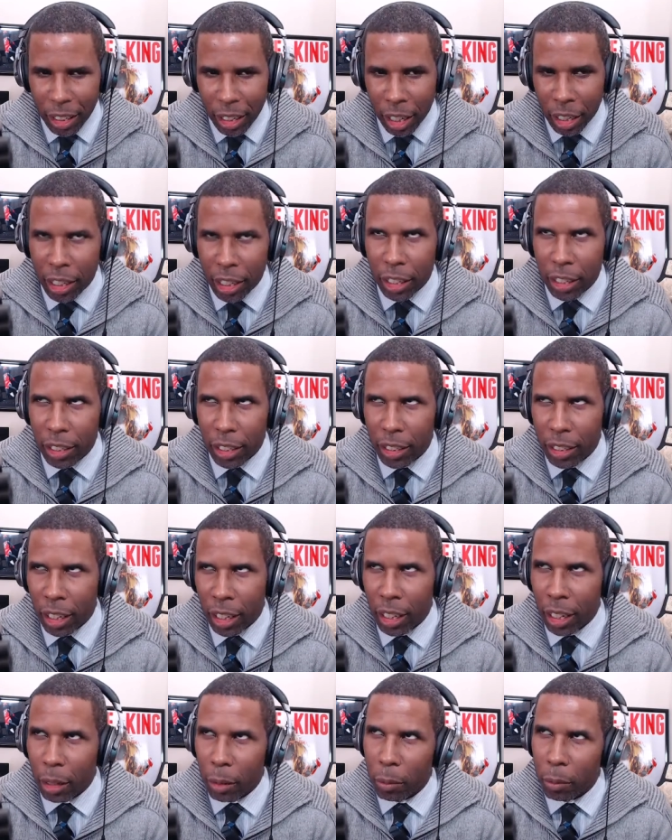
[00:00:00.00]
Oh yeah.
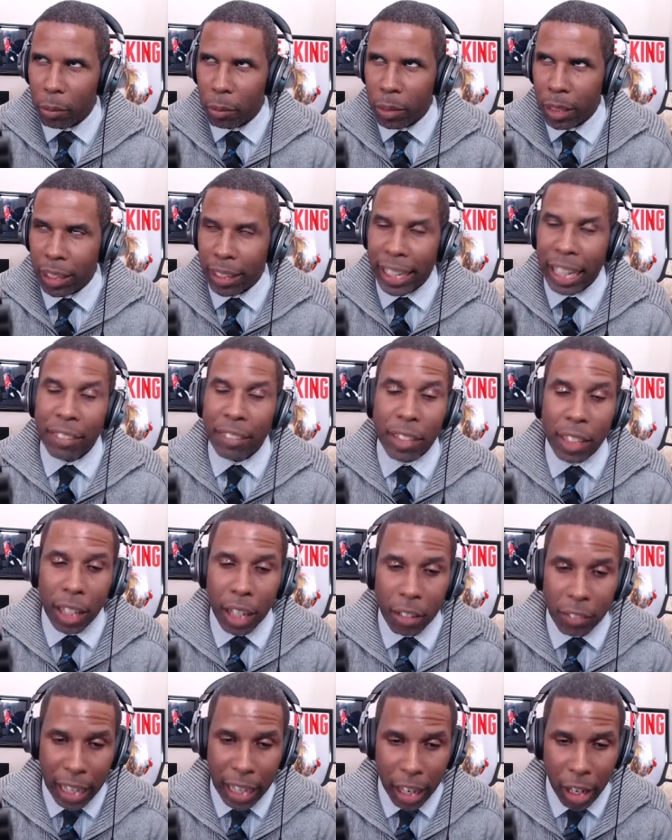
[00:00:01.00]
Hold up. Yeah, Kevin
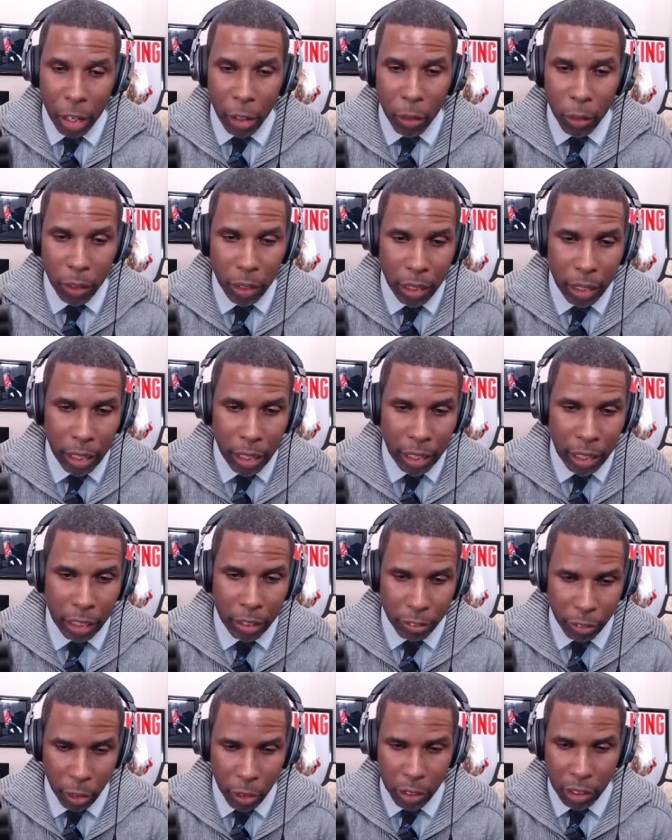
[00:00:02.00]
Love got hurt in the
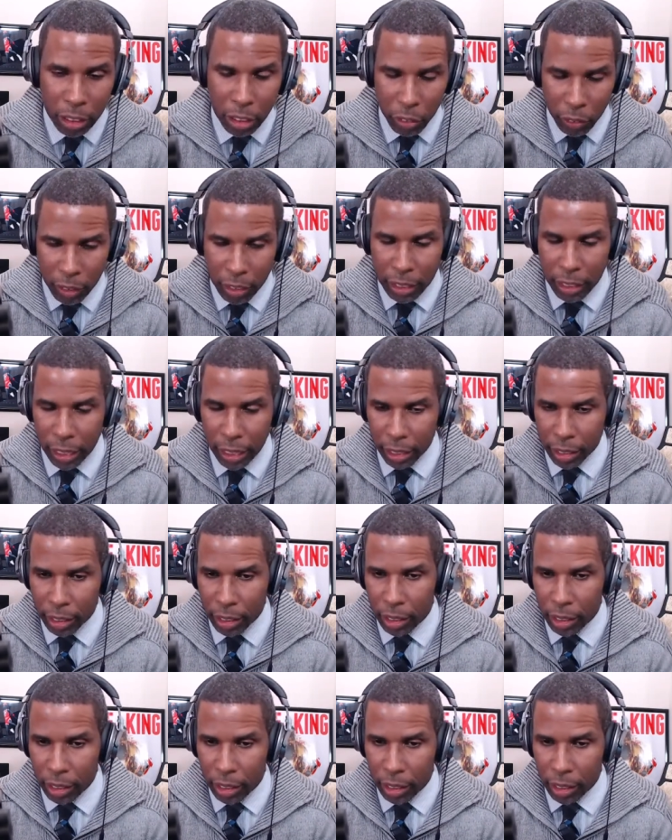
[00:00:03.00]
first series. Yes.